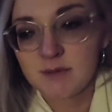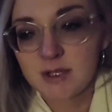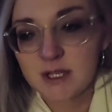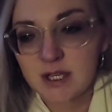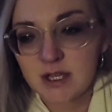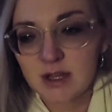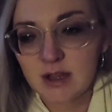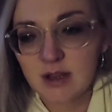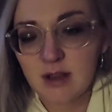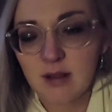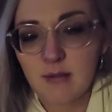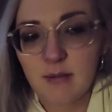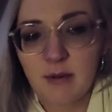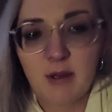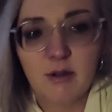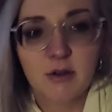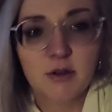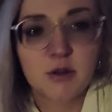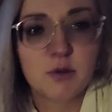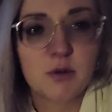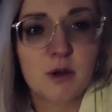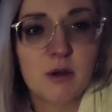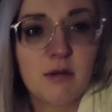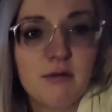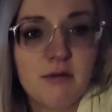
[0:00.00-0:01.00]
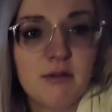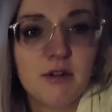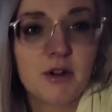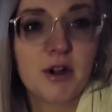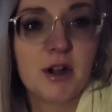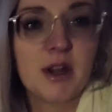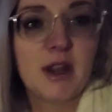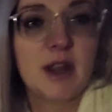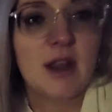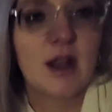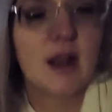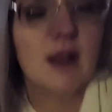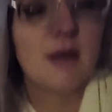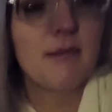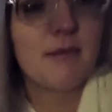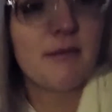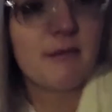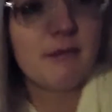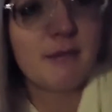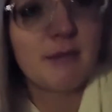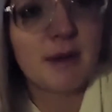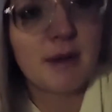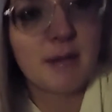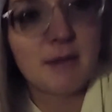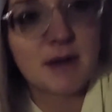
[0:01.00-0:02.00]
till about 12:30, and I
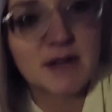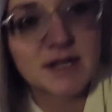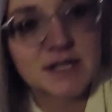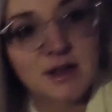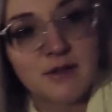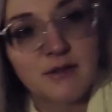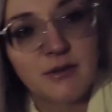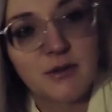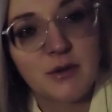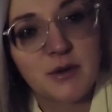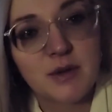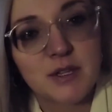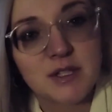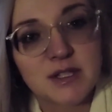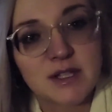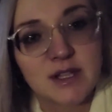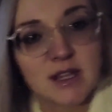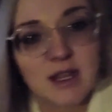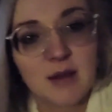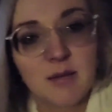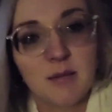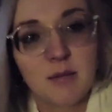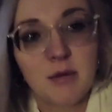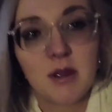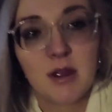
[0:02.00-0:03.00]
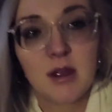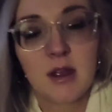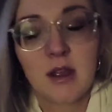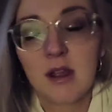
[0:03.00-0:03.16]
made myself go to sleep.